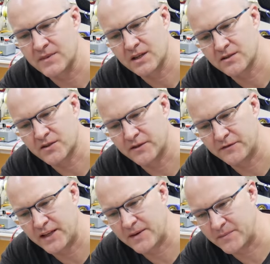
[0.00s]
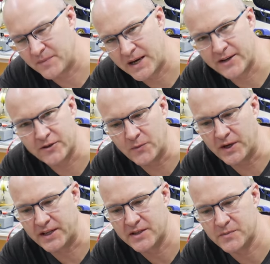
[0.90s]
It's got a flat part on
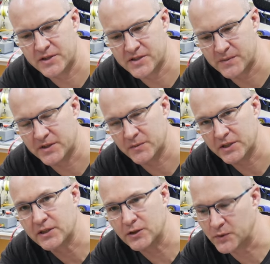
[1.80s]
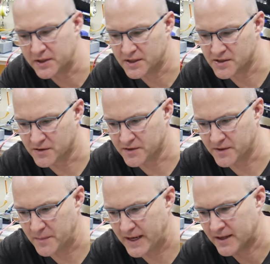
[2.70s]
one end because I'm going to be gluing this onto
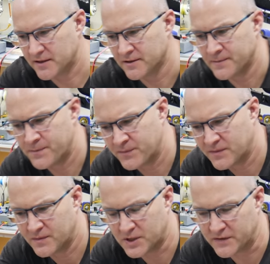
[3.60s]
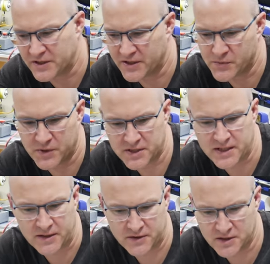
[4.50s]
the back. What I've done is worked
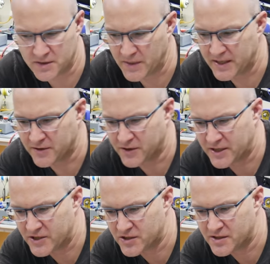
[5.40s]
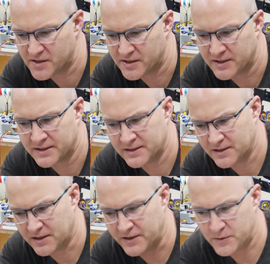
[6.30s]
out the mounting locations,
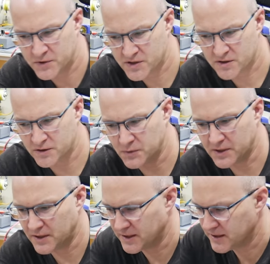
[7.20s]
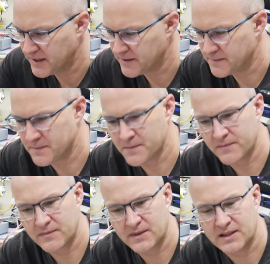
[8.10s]
and that will just glue on like that.
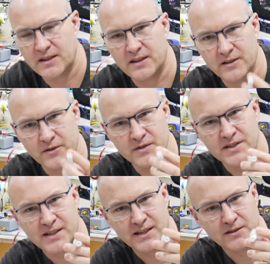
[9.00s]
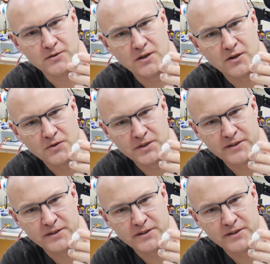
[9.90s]
And there is a little hole in